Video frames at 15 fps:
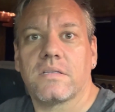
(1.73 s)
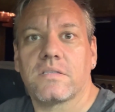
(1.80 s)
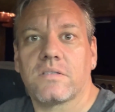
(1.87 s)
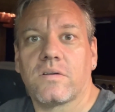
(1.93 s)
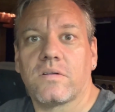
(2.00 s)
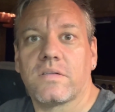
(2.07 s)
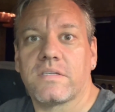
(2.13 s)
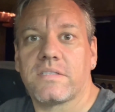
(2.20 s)

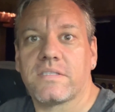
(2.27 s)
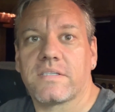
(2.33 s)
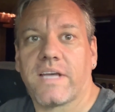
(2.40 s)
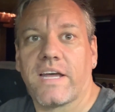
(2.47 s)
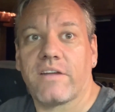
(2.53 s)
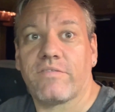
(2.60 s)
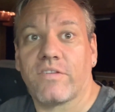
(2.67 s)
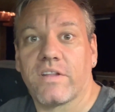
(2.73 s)
So this is
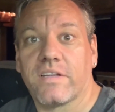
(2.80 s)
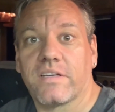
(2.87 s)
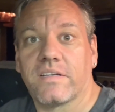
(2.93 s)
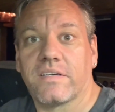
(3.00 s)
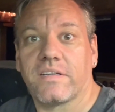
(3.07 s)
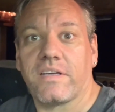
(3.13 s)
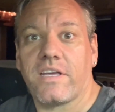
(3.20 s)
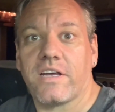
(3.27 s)
kind of for
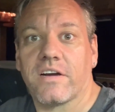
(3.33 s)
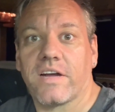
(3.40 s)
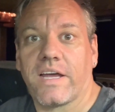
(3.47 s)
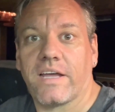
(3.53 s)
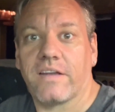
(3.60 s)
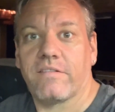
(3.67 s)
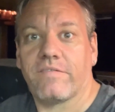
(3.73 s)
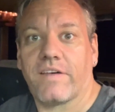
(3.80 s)
the
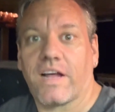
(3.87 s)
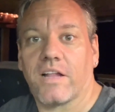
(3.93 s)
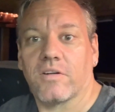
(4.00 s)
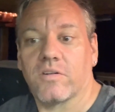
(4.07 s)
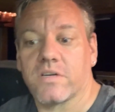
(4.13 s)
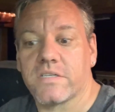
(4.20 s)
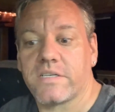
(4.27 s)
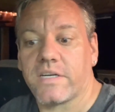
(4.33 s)
gearhead
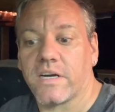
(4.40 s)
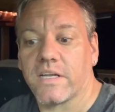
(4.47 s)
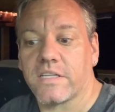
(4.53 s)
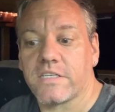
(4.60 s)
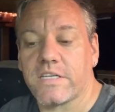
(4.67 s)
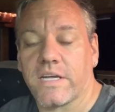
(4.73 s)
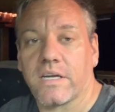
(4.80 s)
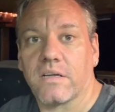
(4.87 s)
followers here on the
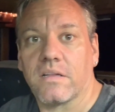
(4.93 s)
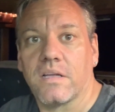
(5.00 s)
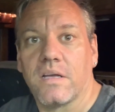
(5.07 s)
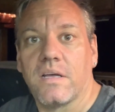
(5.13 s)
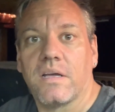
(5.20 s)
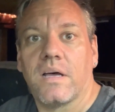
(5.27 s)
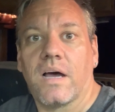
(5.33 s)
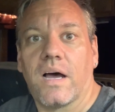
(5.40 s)
channel.
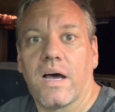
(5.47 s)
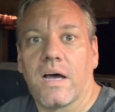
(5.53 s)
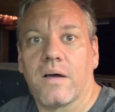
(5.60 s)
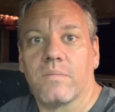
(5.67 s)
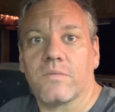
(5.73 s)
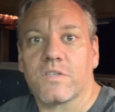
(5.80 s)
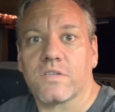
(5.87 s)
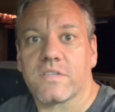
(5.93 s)

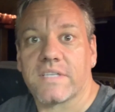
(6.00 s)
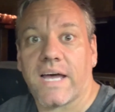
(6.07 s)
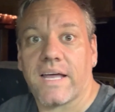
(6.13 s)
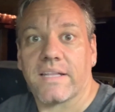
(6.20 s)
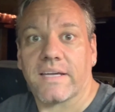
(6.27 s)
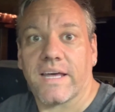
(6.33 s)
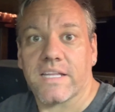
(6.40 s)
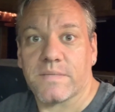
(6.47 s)
Um, so Scott,
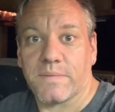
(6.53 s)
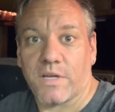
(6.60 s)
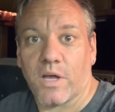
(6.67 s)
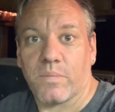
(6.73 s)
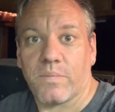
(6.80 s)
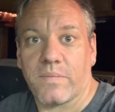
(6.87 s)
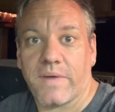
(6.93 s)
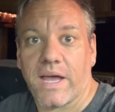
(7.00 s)
the guy that's been
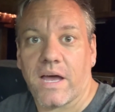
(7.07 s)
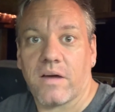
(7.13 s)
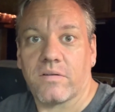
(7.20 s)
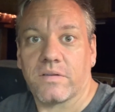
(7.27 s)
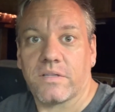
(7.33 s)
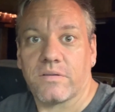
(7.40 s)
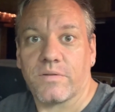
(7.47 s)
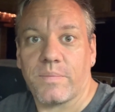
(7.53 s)
helping me out
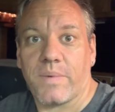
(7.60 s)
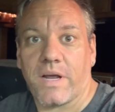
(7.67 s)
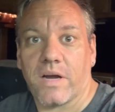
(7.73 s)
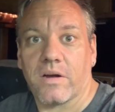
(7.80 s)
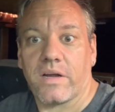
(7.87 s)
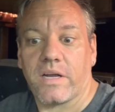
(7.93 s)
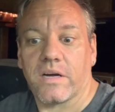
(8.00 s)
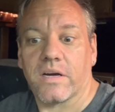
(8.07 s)
with the
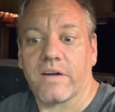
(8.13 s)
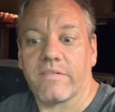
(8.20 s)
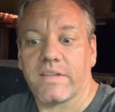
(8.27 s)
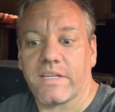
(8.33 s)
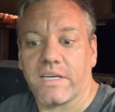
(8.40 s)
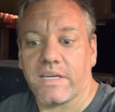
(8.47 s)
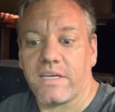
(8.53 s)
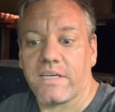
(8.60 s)
repair here and
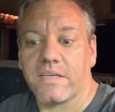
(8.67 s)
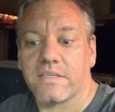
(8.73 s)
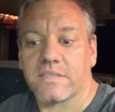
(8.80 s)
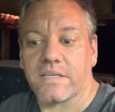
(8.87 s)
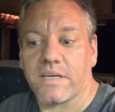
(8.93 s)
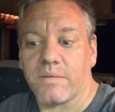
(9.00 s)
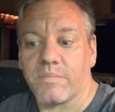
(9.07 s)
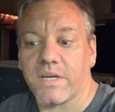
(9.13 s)
everything, he is
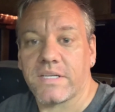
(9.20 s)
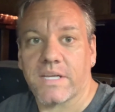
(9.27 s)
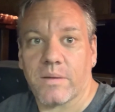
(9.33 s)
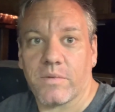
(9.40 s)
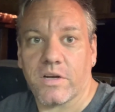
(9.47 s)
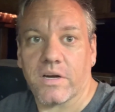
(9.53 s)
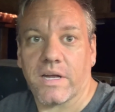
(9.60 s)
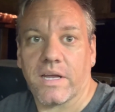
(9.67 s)
a big
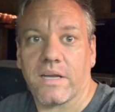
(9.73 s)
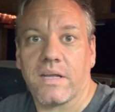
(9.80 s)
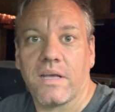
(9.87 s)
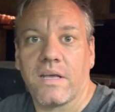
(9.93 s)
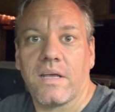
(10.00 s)
time gearhead.